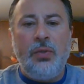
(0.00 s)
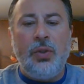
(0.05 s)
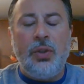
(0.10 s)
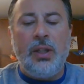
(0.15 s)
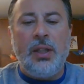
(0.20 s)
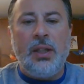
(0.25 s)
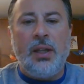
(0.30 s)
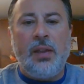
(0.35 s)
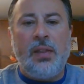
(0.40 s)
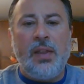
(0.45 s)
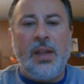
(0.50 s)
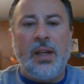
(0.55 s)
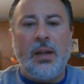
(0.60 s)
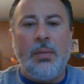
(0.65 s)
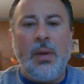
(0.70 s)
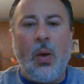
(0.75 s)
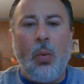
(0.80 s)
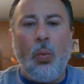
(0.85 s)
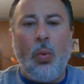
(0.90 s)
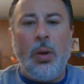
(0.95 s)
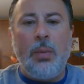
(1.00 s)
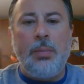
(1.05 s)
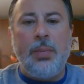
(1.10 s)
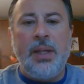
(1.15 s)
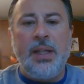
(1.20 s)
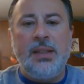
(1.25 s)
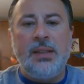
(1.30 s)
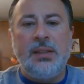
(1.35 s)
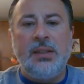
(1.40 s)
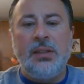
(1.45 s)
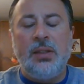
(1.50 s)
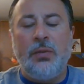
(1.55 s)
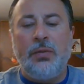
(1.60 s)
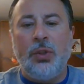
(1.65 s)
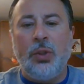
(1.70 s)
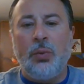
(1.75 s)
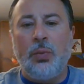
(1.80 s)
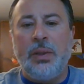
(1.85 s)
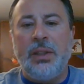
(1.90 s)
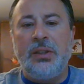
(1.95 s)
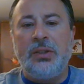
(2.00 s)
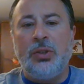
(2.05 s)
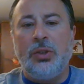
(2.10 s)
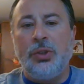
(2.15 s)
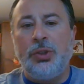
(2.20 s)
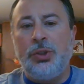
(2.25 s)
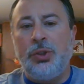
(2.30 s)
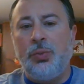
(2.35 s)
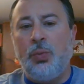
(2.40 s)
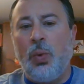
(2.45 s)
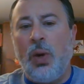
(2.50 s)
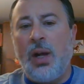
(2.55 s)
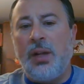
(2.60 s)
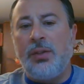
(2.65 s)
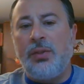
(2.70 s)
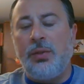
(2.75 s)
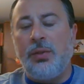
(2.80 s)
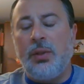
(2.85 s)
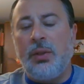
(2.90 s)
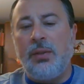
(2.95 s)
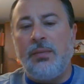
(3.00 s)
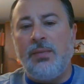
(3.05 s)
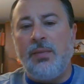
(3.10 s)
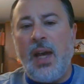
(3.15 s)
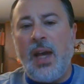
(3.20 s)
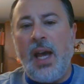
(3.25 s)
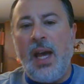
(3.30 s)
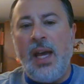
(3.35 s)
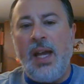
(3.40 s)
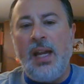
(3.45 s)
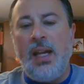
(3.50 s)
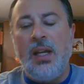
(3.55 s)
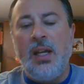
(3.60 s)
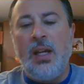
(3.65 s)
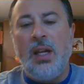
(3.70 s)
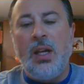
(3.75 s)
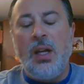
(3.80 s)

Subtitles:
You need to think about what pieces of your research you want to convey